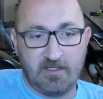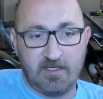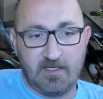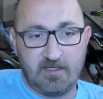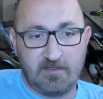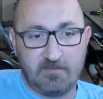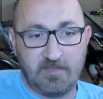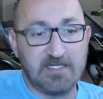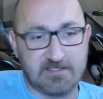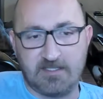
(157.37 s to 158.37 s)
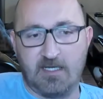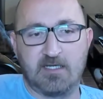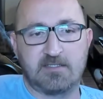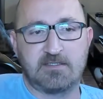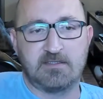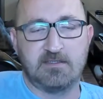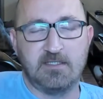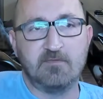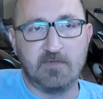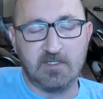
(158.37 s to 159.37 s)
Uh, but it sucks.
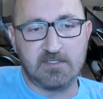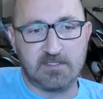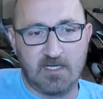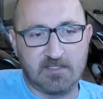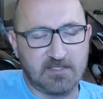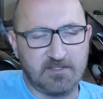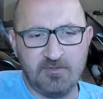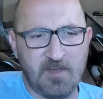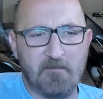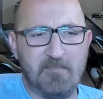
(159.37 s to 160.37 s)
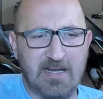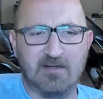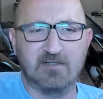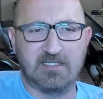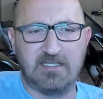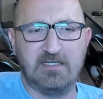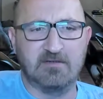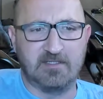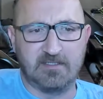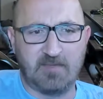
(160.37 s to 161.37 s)
It really sucks. Like, you can barely
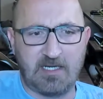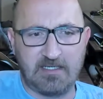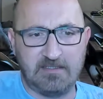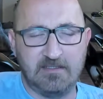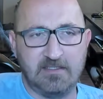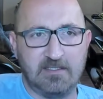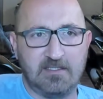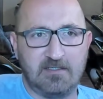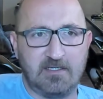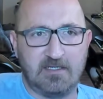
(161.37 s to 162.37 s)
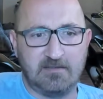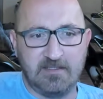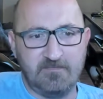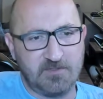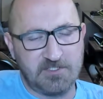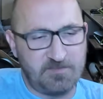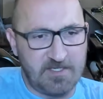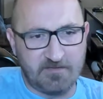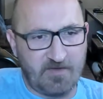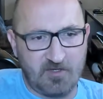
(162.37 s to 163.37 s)
hear anybody, uh, even with the
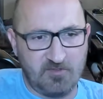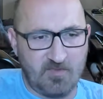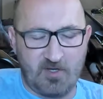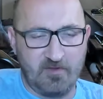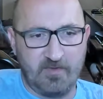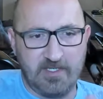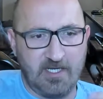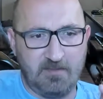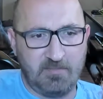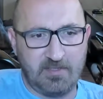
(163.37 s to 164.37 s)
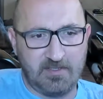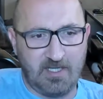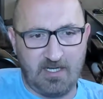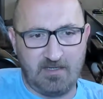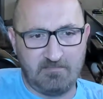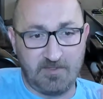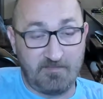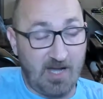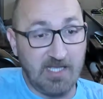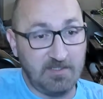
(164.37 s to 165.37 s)
speaker volume all the way up. Um, the
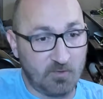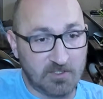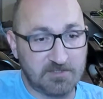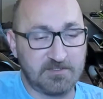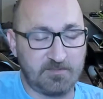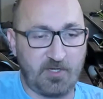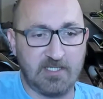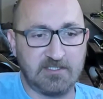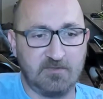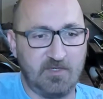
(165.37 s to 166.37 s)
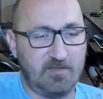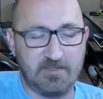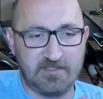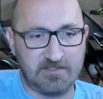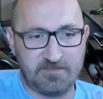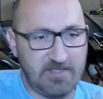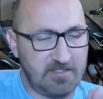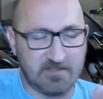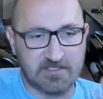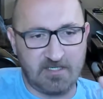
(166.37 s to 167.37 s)
mic works surprisingly well, but the
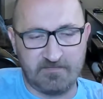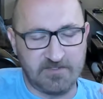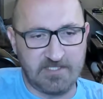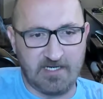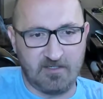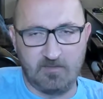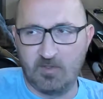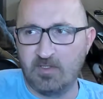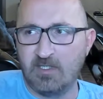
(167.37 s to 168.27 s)
speaker itself is terrible.